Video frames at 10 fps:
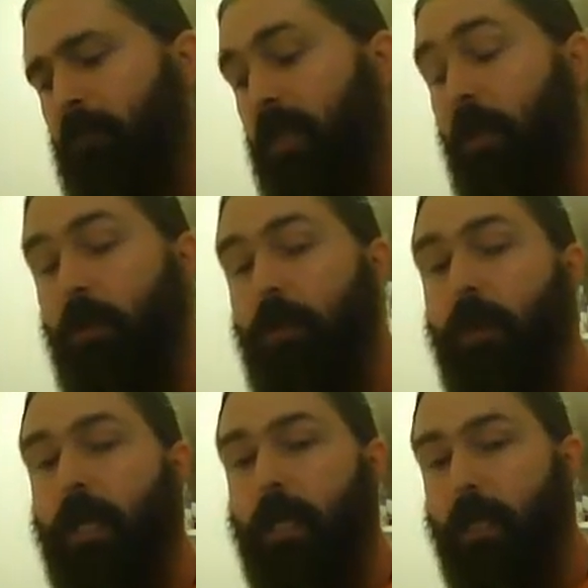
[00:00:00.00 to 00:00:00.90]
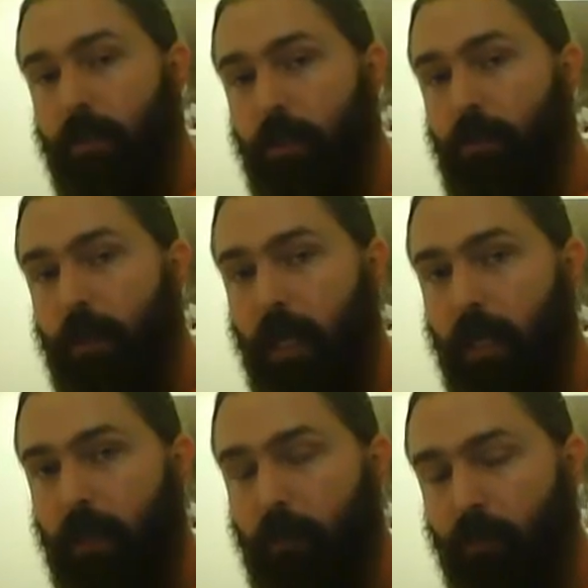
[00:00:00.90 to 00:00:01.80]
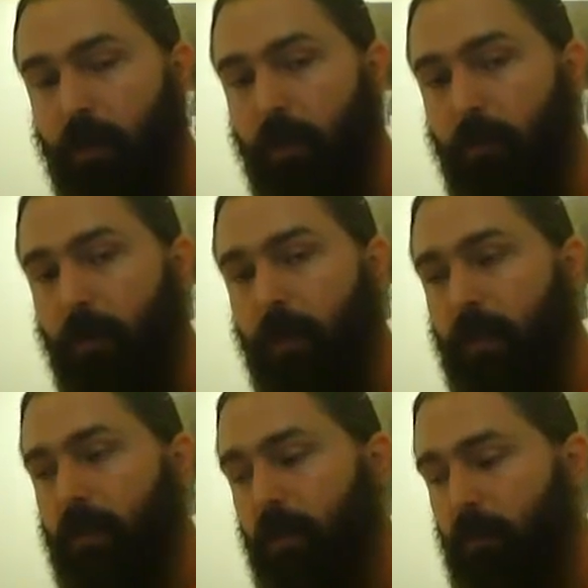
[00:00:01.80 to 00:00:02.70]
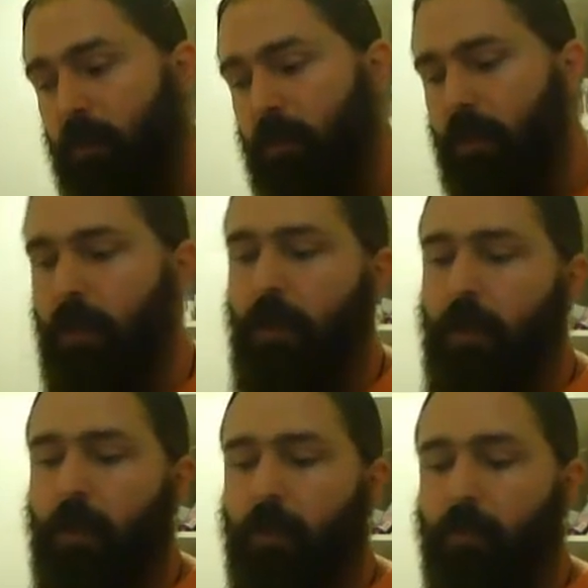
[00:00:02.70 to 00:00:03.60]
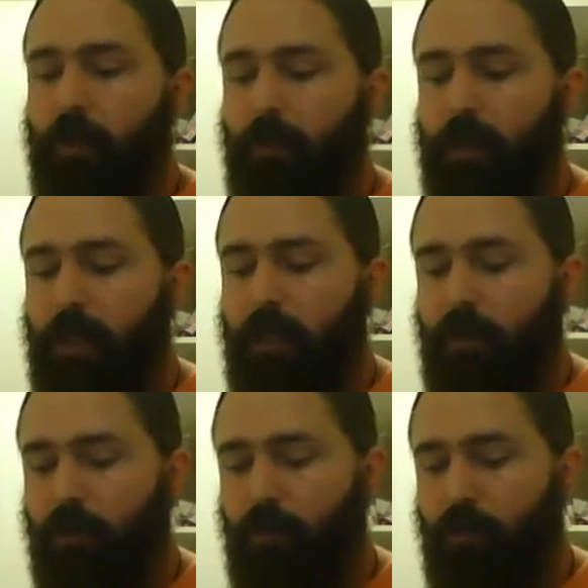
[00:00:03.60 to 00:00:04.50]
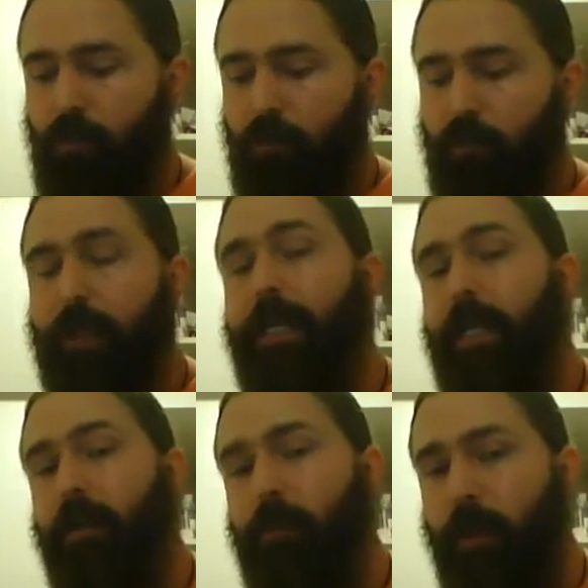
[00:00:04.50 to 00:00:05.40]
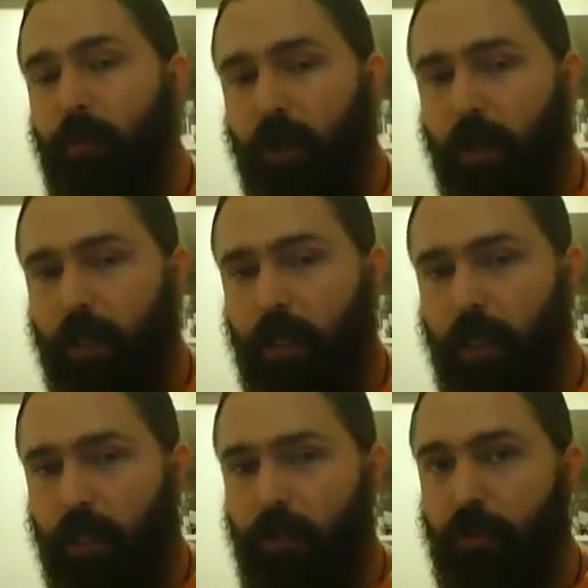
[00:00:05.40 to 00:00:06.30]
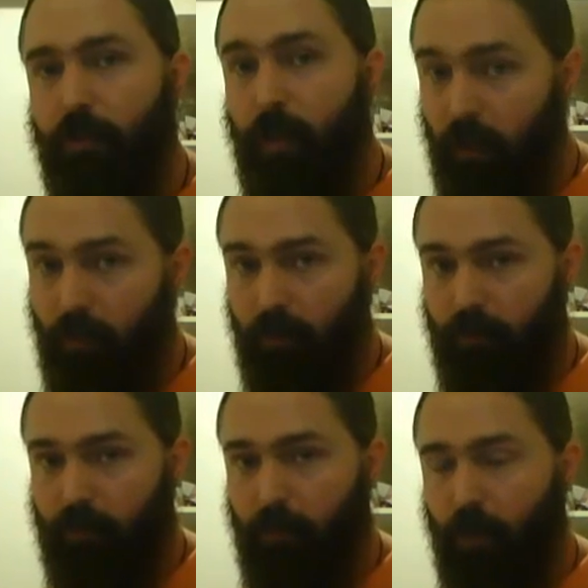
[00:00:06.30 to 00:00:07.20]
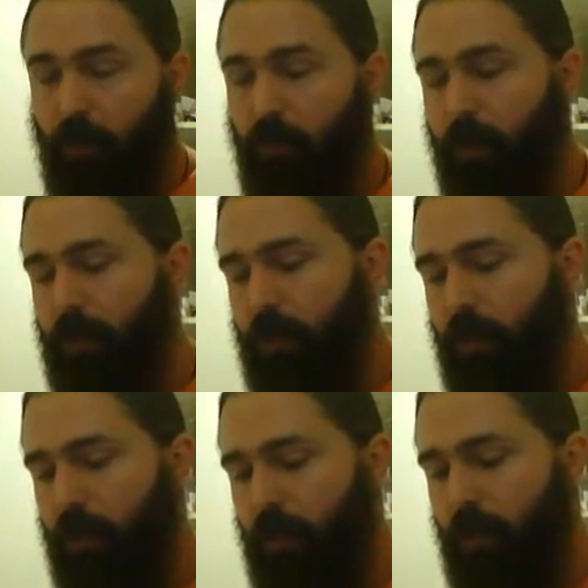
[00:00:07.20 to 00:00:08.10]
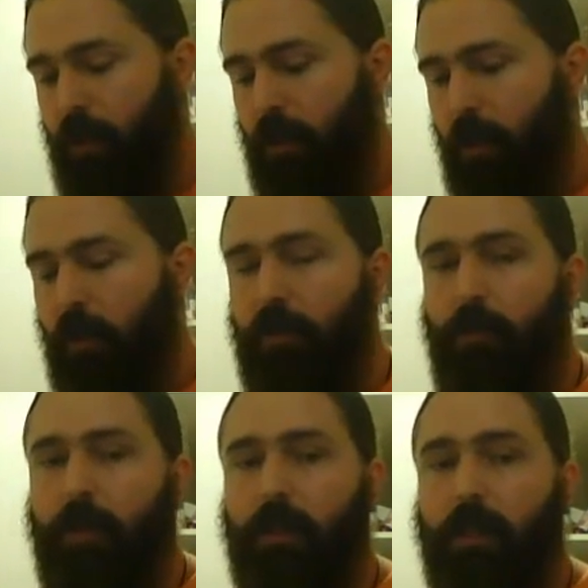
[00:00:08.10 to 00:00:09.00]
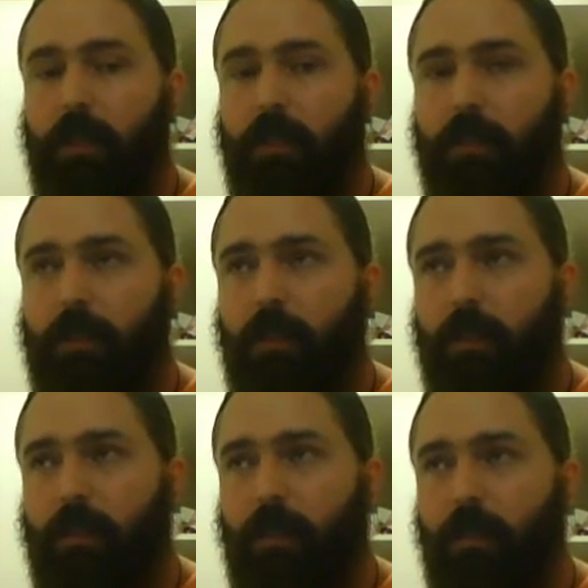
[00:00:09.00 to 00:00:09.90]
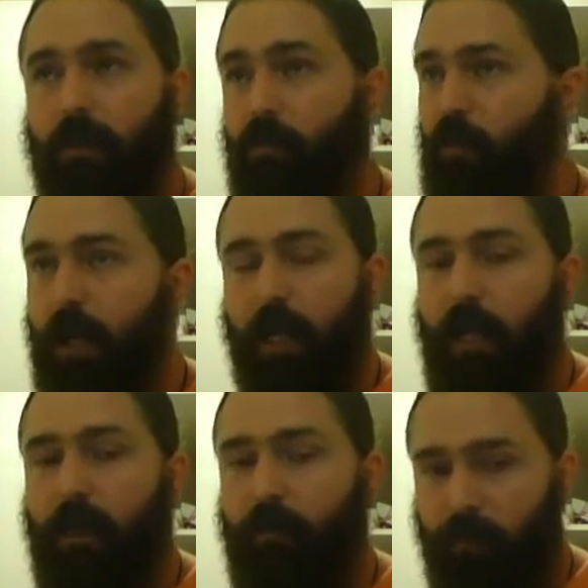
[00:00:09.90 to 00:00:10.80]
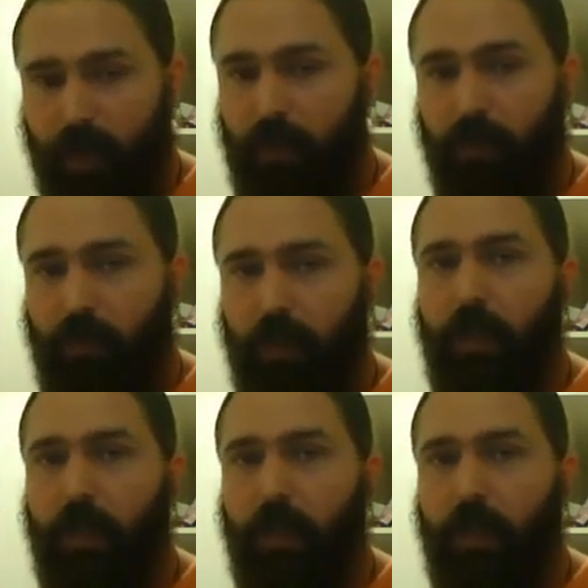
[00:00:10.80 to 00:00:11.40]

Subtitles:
The only way I could do that and put up my best numbers would be to re-gear my body into powerlifter mode, which ultimately is way fatter than